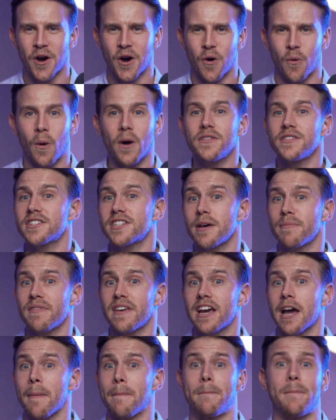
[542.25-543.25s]
Want
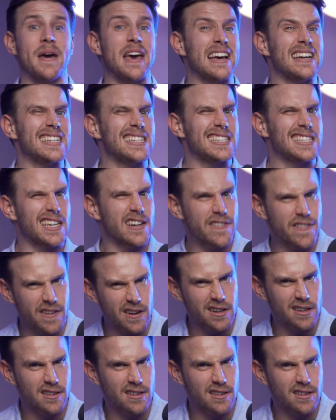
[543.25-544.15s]
something a bit different?